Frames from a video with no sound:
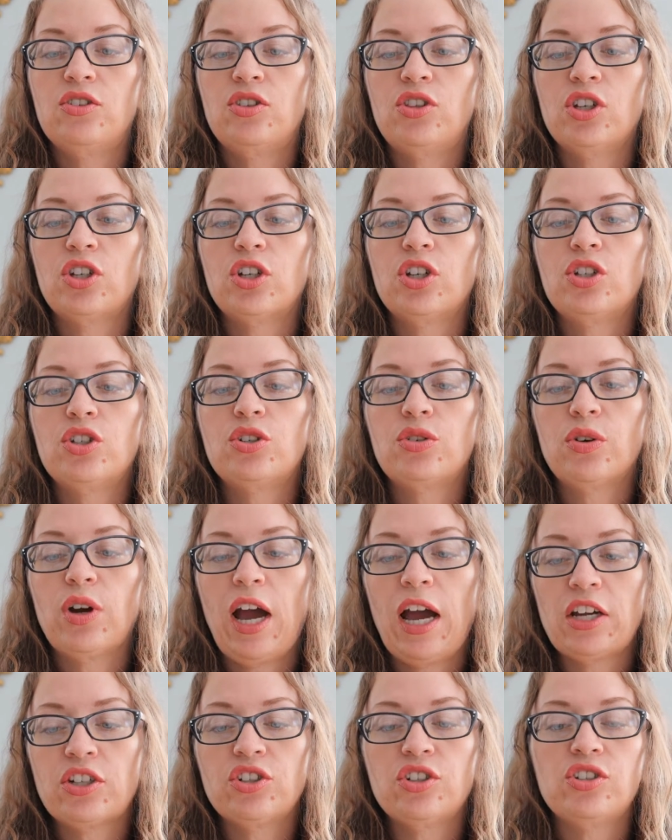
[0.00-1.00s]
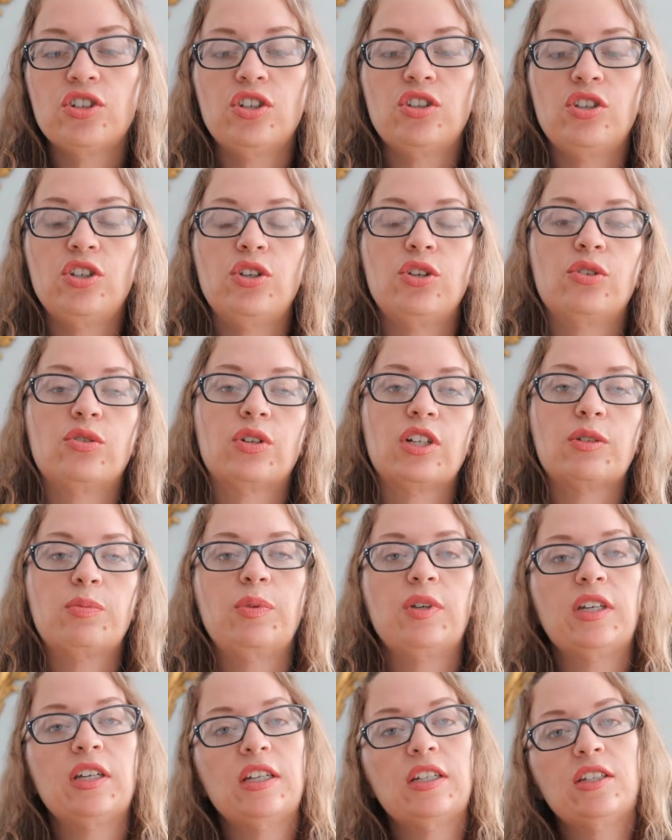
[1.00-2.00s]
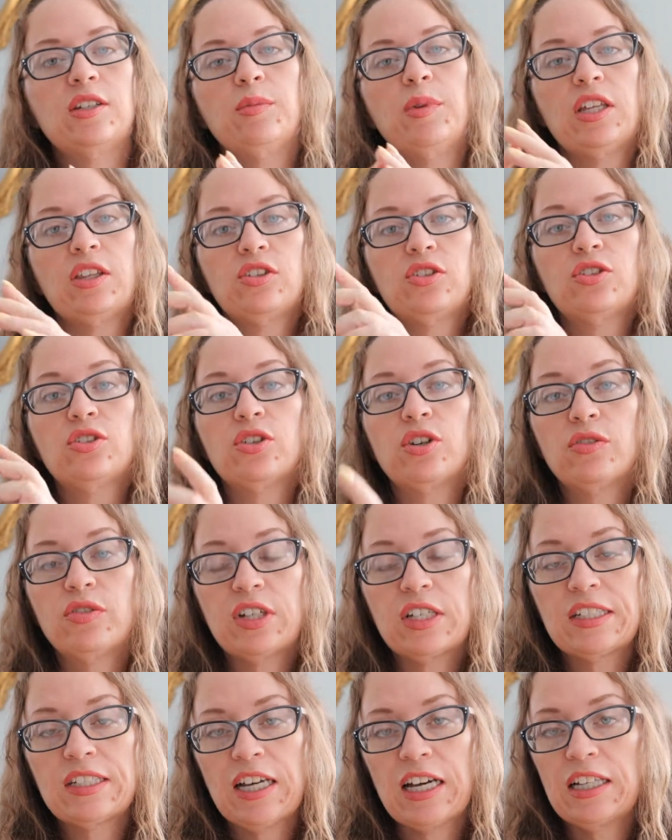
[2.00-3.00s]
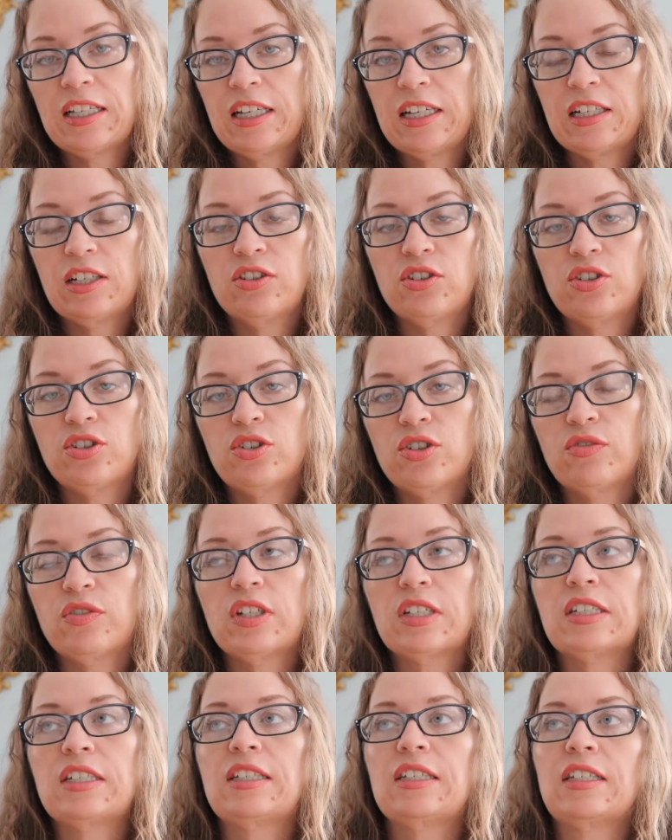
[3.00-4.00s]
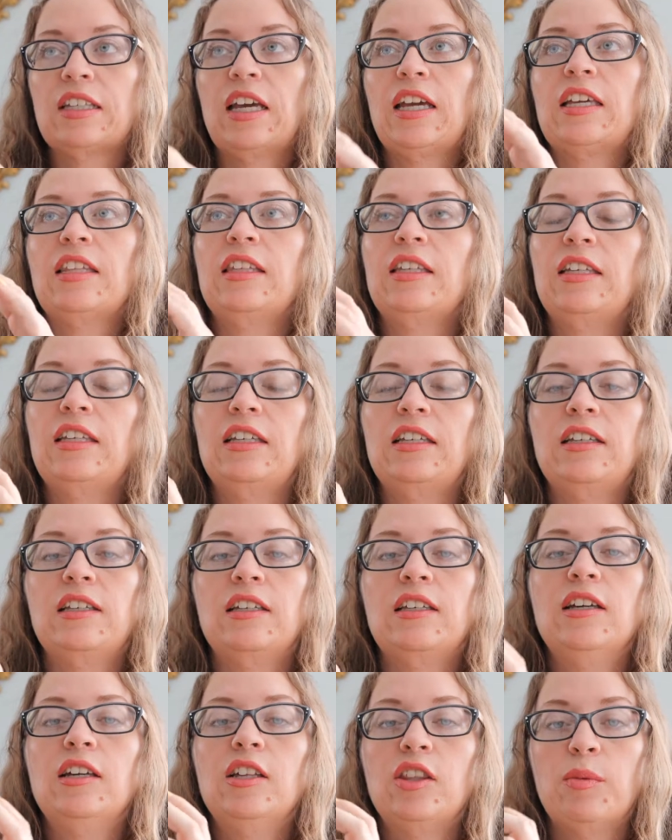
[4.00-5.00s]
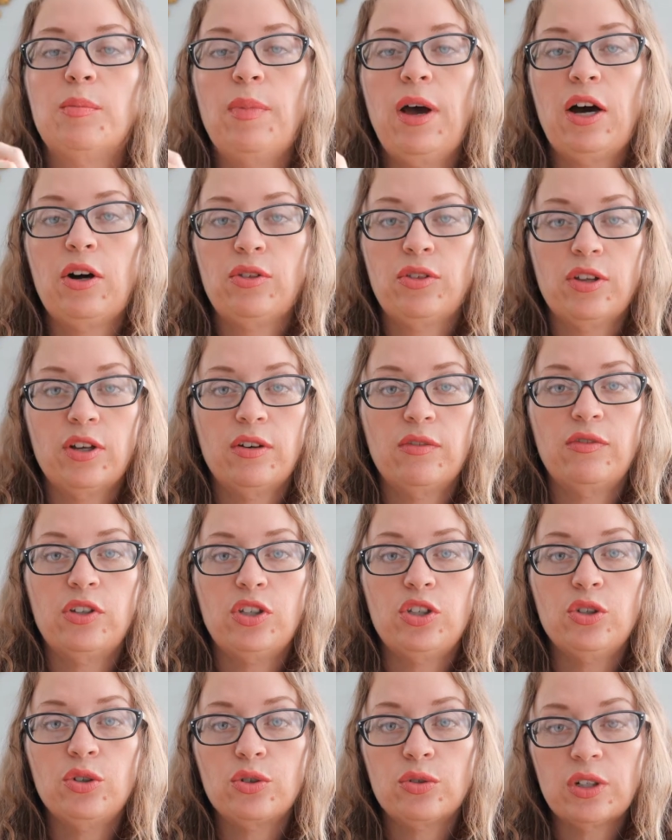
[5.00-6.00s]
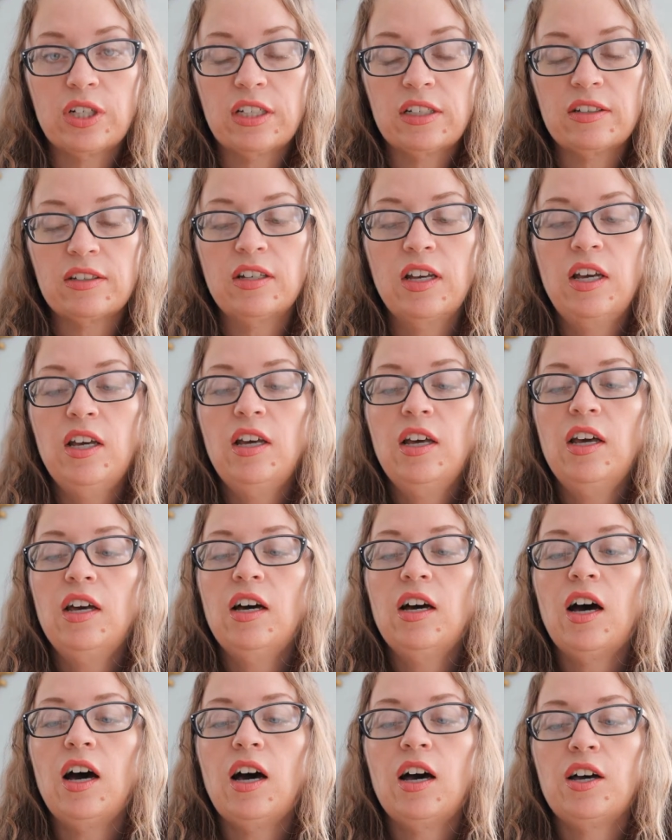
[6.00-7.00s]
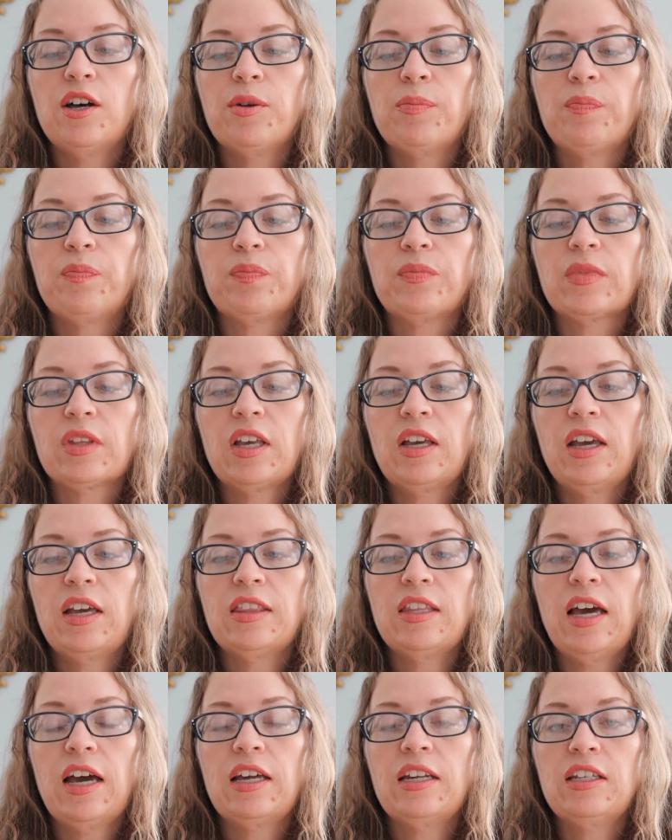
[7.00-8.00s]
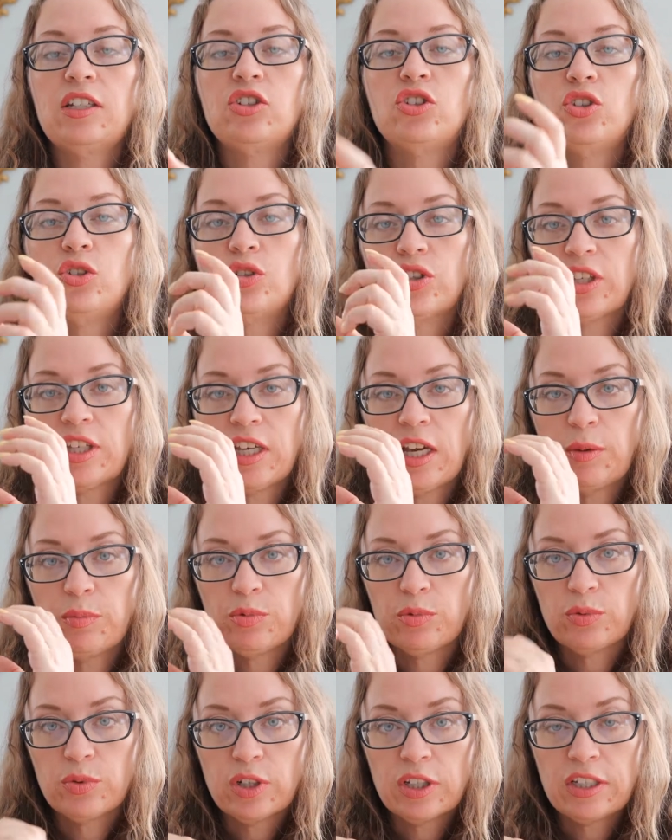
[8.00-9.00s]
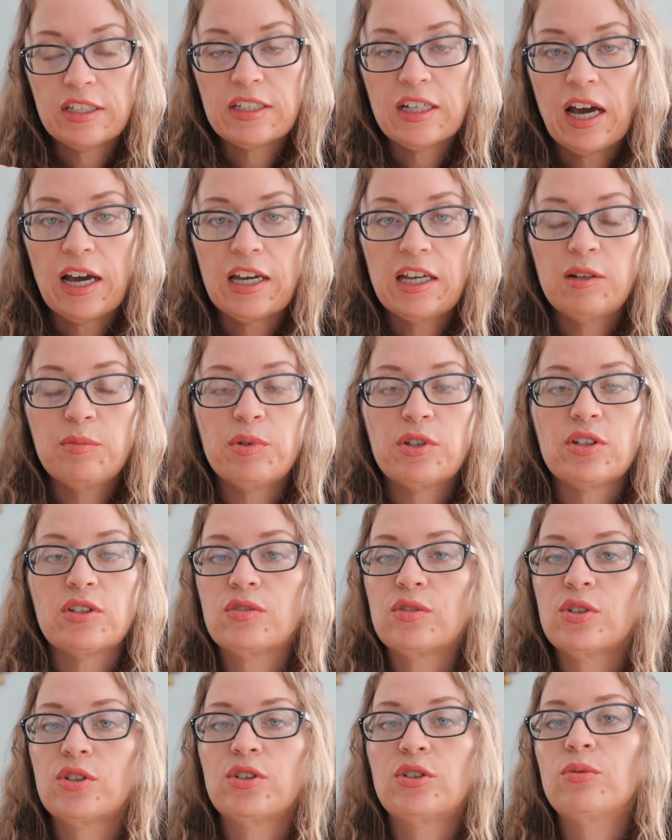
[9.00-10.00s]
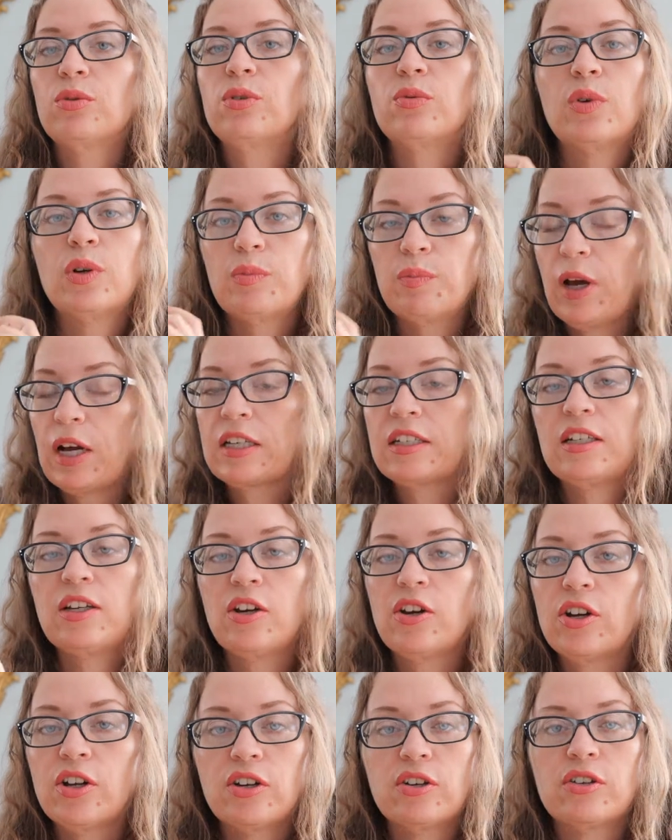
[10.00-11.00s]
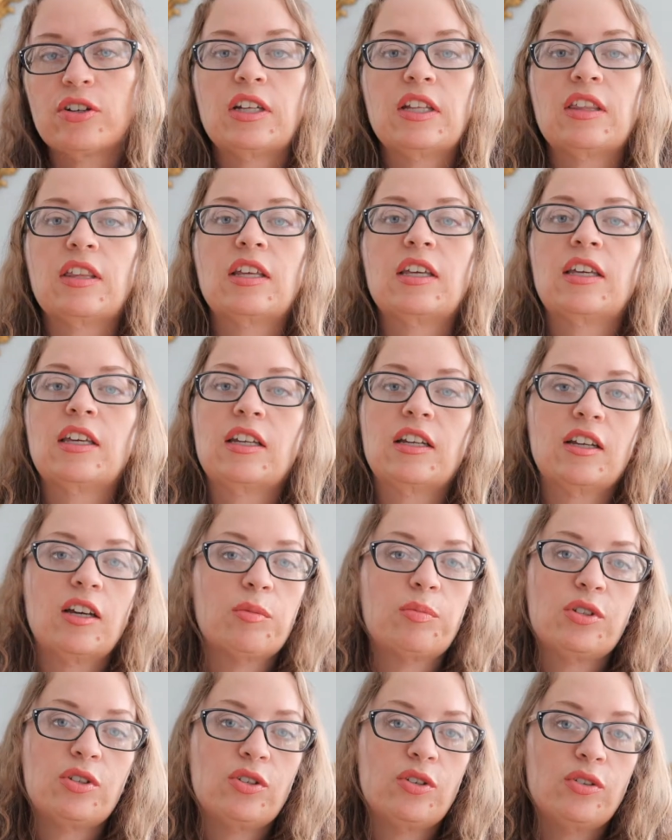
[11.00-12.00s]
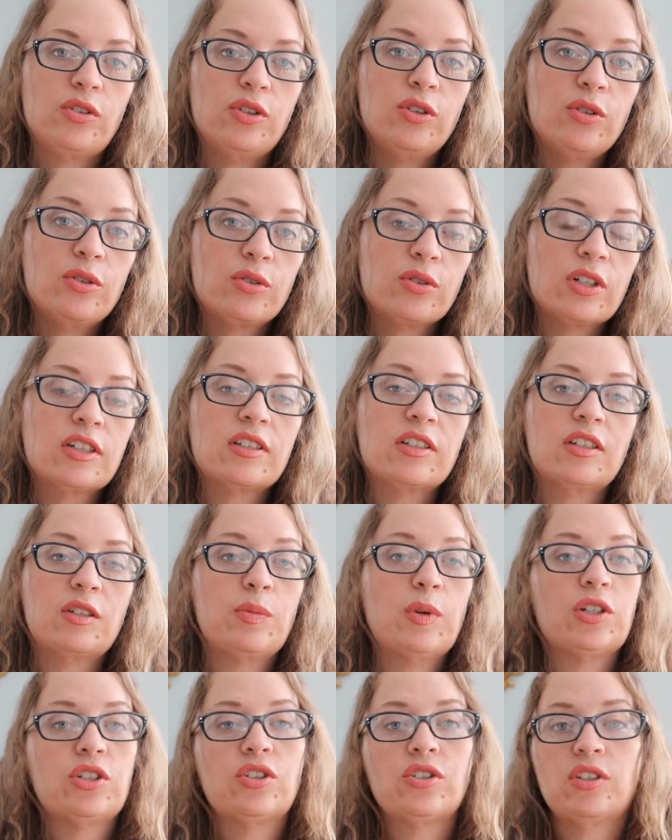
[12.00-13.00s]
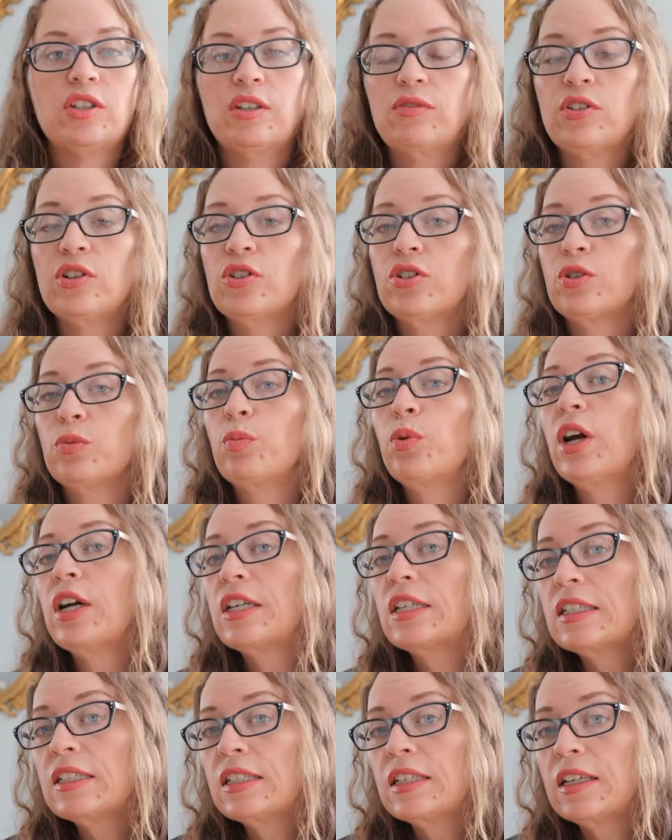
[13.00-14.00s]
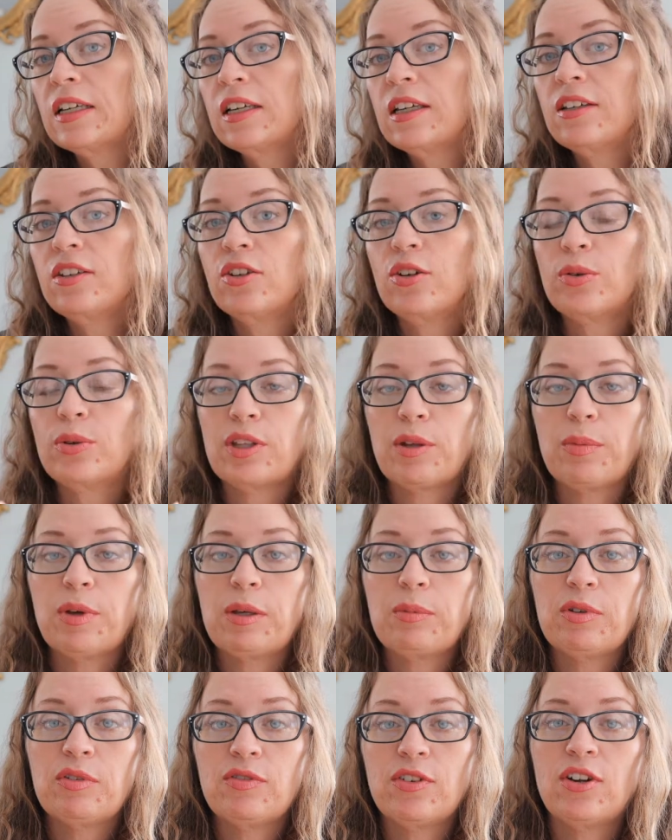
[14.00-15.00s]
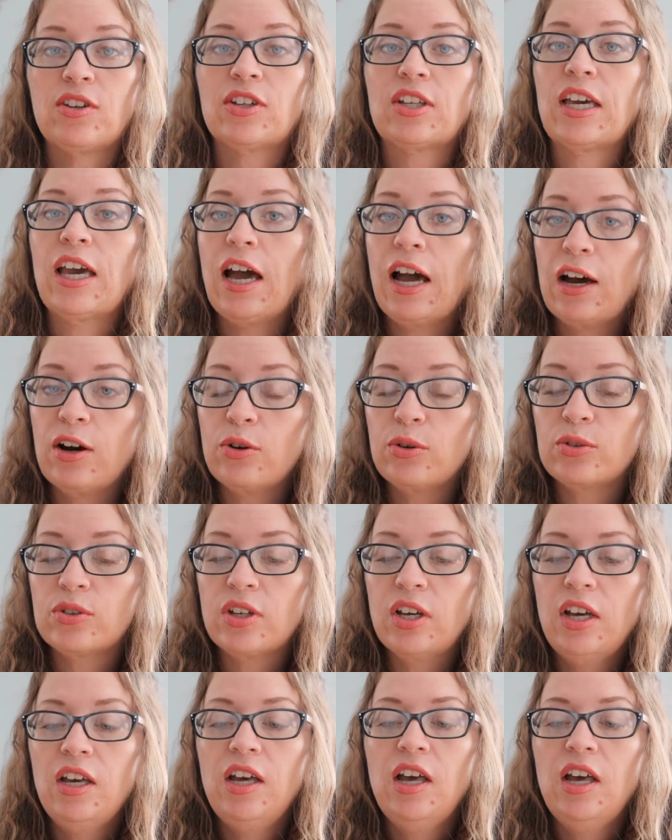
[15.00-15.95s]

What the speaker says: The contractions in the uterus begin to make the cervix dilate, and the cervix is like the mouth of the uterus. And that is usually kept really tight because, of course, you wouldn't want bacteria or anything getting up into the uterus, especially if there's a pregnancy. You don't want the baby falling out.